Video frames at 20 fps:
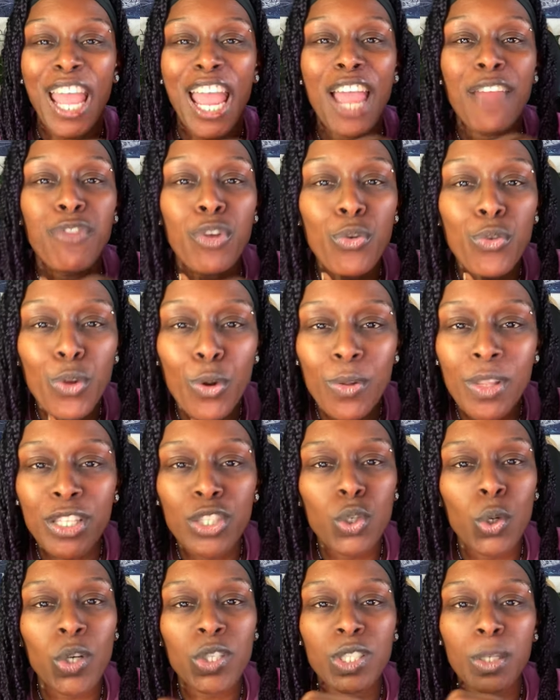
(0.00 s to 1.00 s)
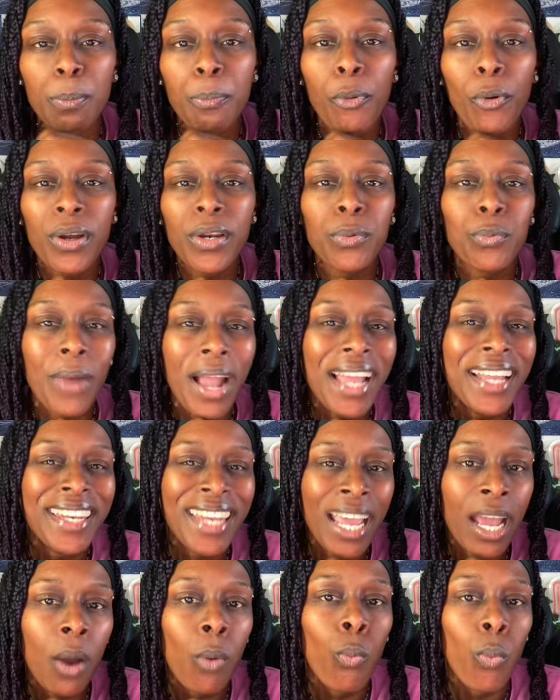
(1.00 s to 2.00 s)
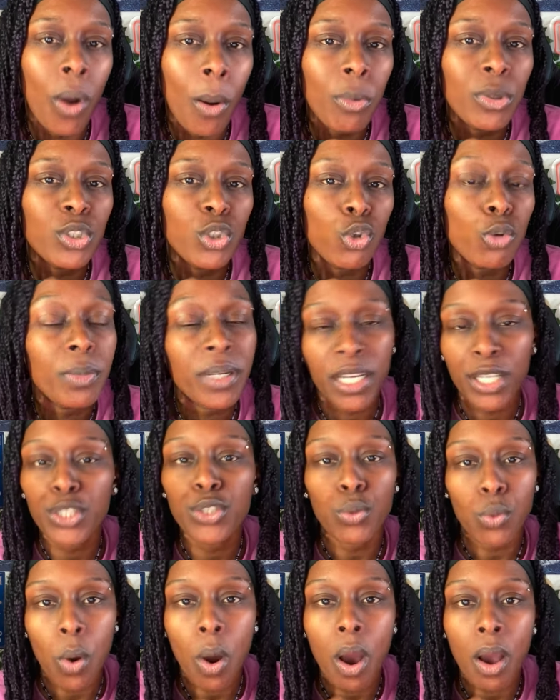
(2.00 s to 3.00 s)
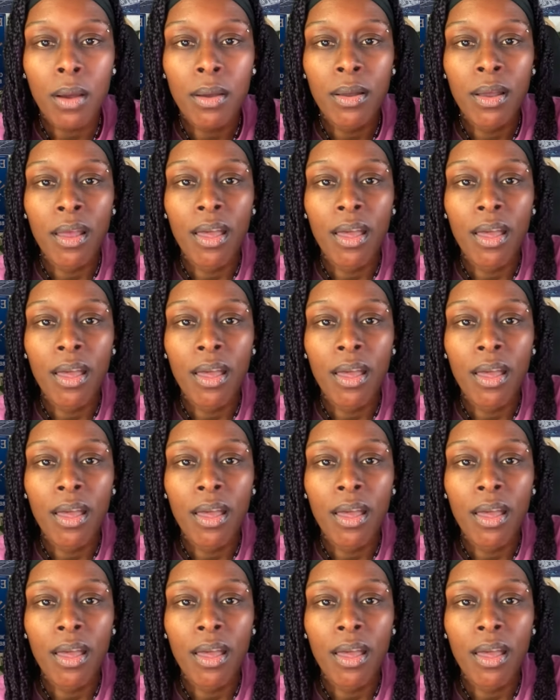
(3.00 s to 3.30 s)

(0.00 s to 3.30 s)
If you knew that you are supported right now, what would you because you are?